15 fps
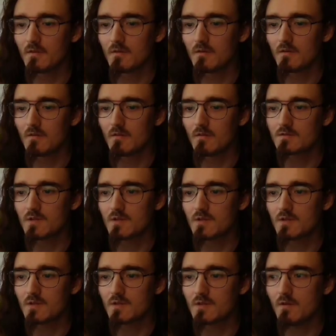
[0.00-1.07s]
this time
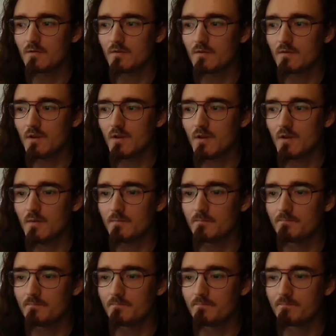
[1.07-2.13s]
around,
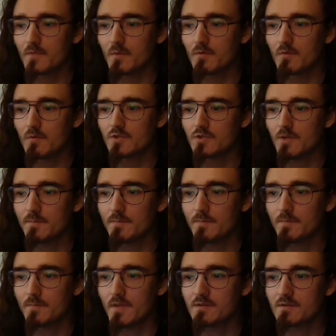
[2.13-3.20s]
we'll drop
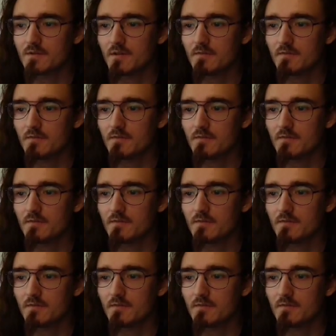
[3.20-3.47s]
down Zurza.